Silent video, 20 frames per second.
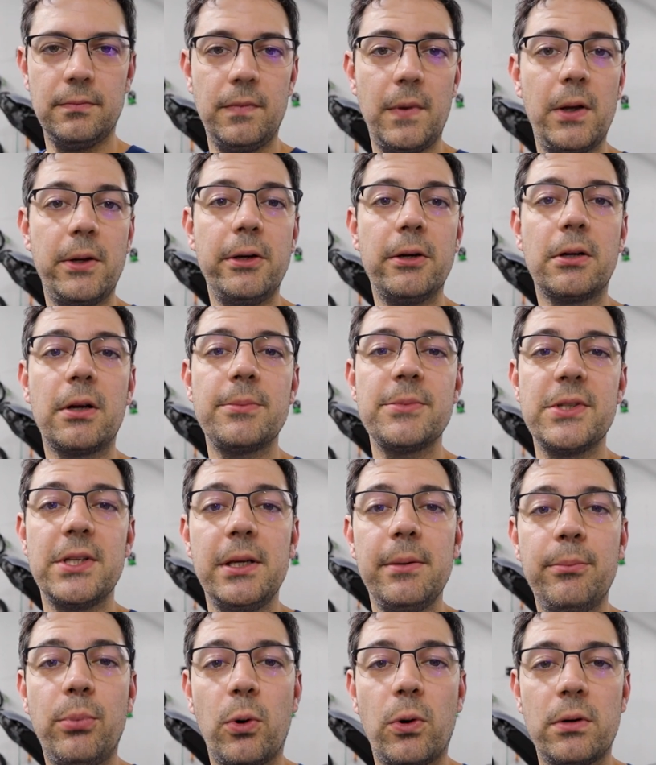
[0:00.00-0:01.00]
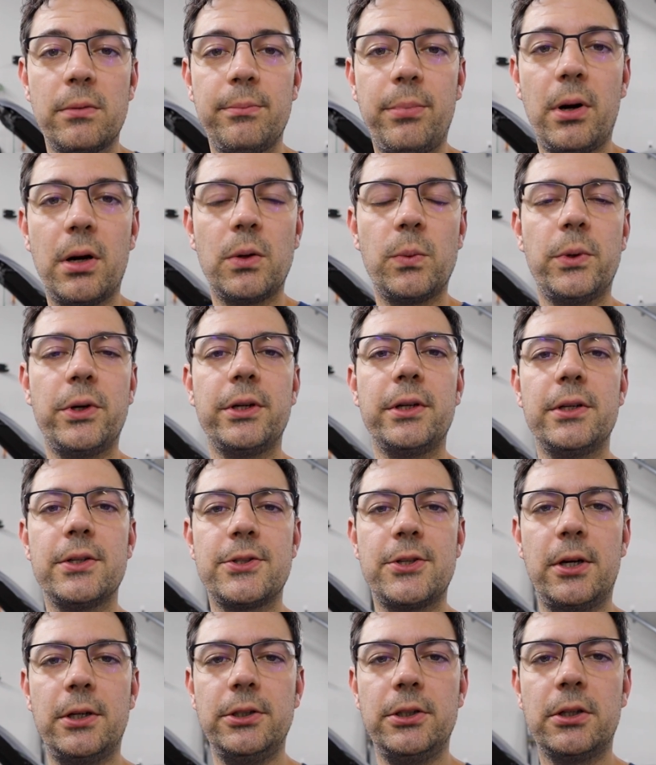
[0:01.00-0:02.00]
Now here comes the important part where you're going to
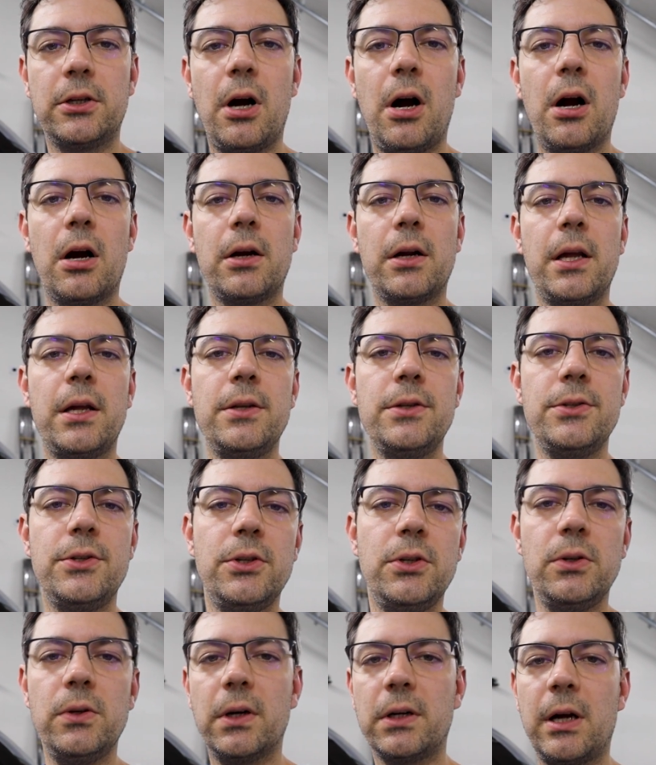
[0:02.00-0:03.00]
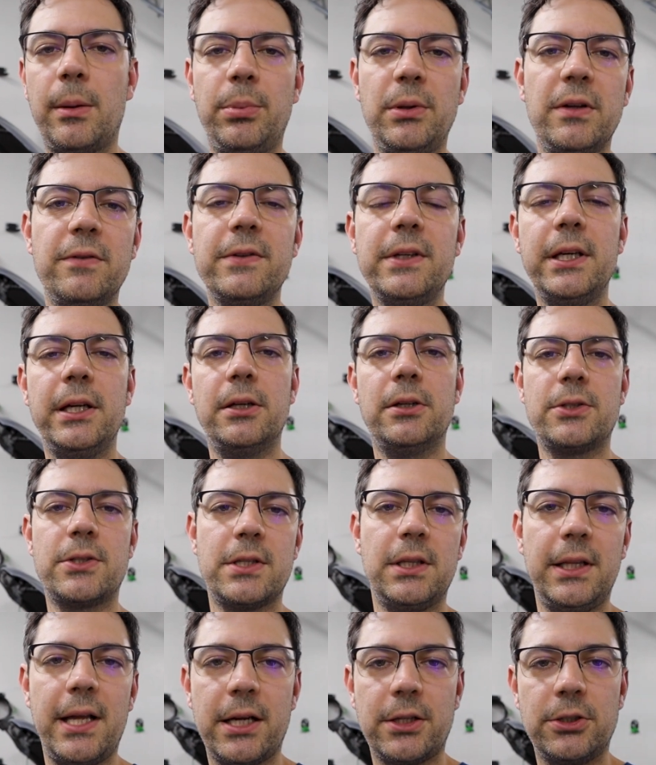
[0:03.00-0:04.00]
start your car and do a couple of gear
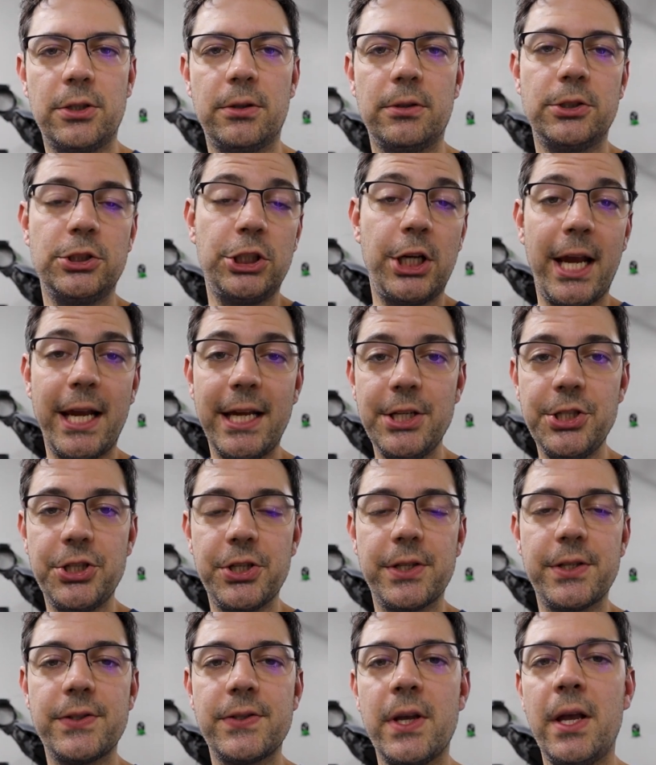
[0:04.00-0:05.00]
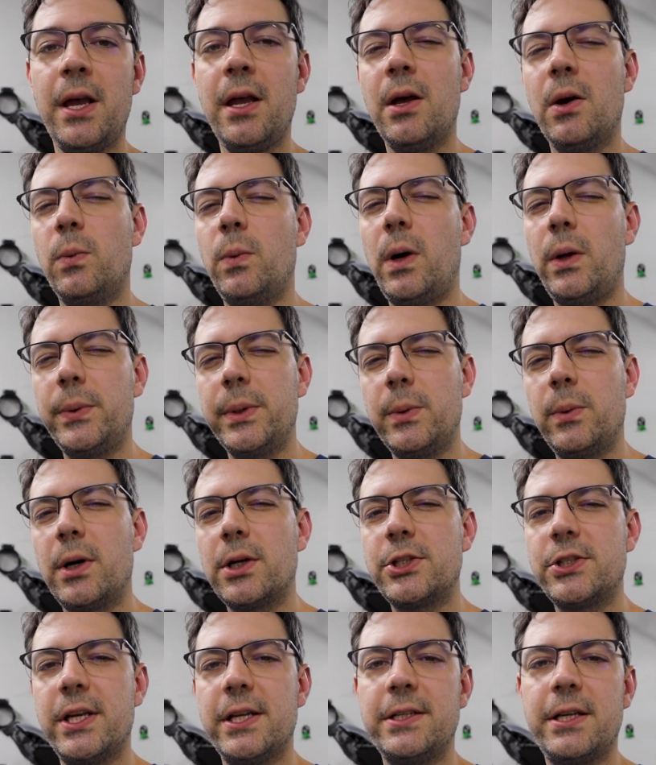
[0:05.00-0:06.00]
selector changes while we
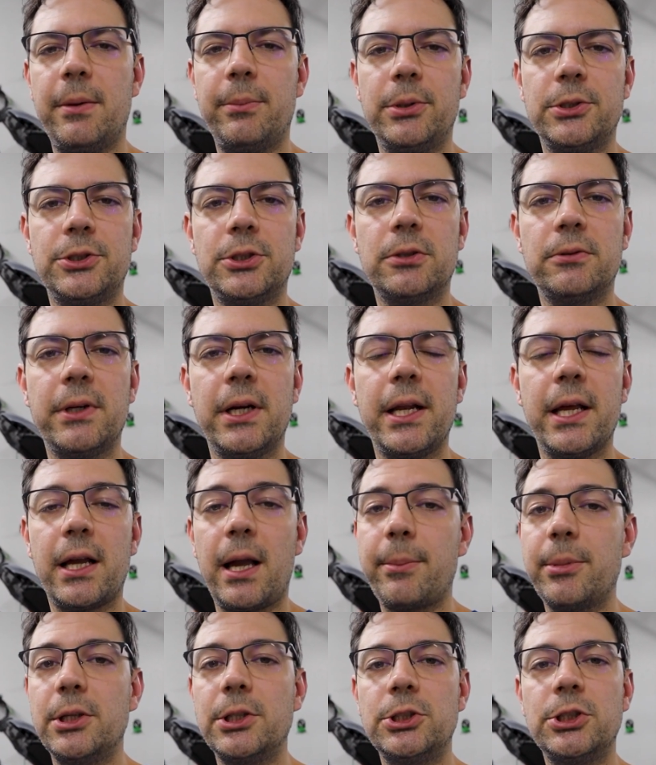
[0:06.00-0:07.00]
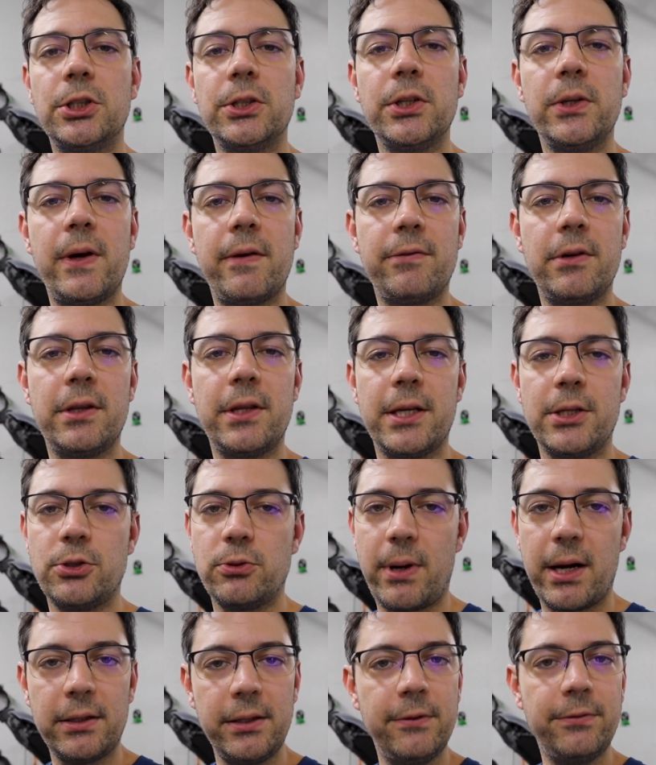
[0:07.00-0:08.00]
watch that temperature reading. I'm going to show you everything
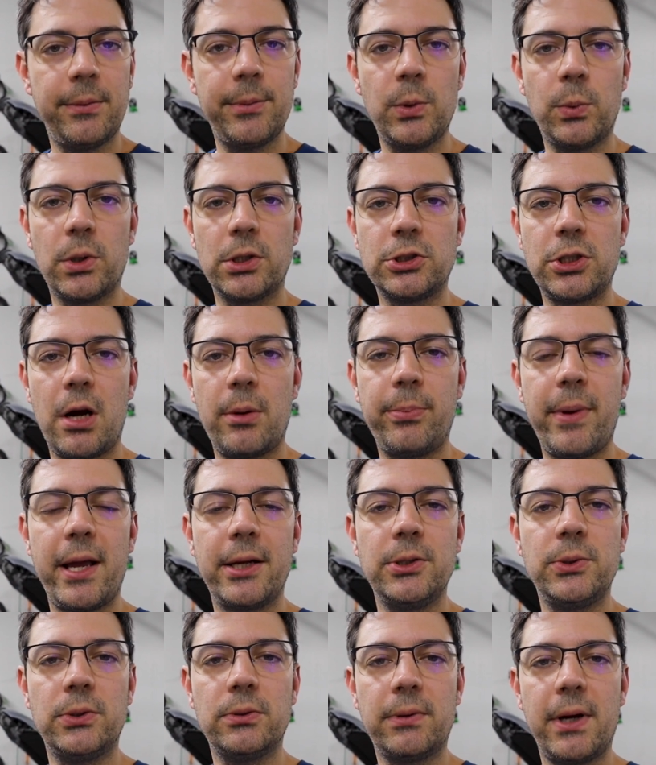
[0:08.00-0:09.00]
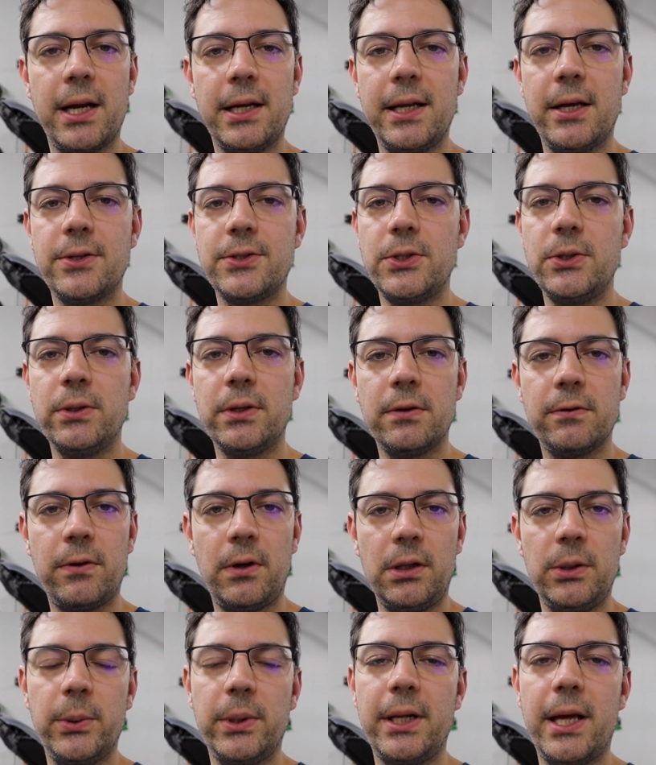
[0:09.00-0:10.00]
directly from the workshop manual right now so you can
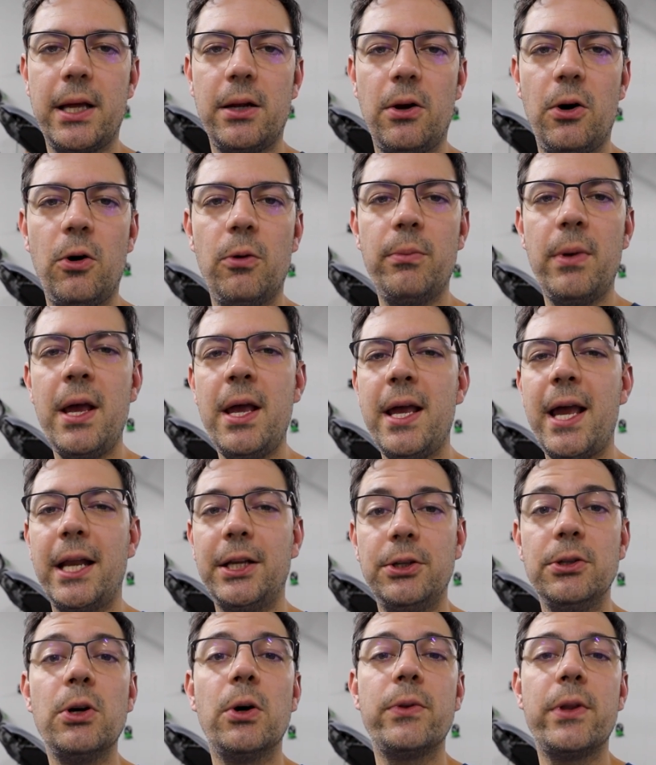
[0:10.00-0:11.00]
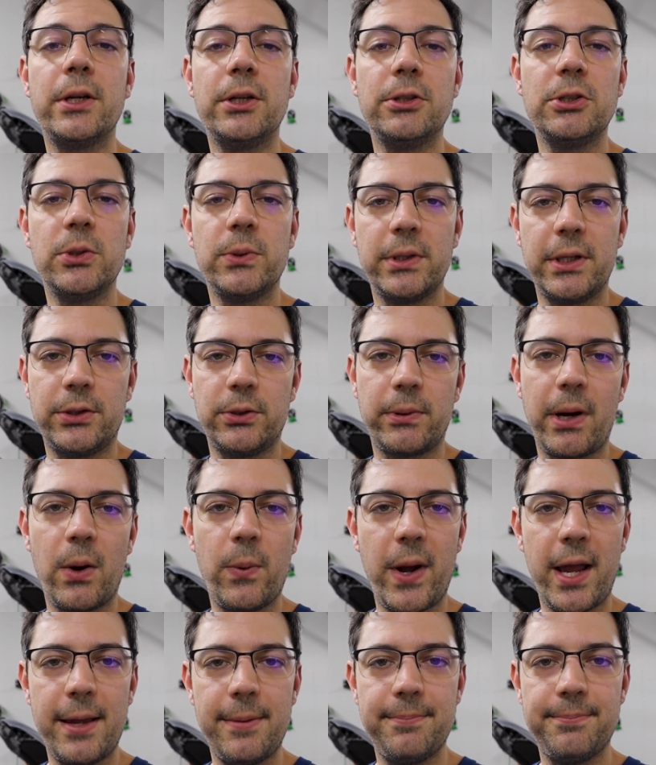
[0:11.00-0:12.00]
follow it at home and you know that you're doing it the
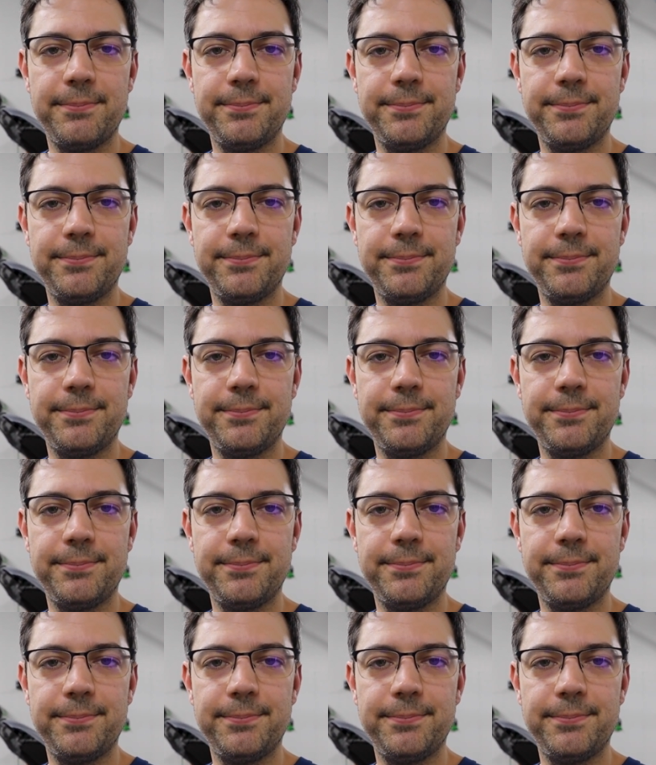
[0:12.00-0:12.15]
right way.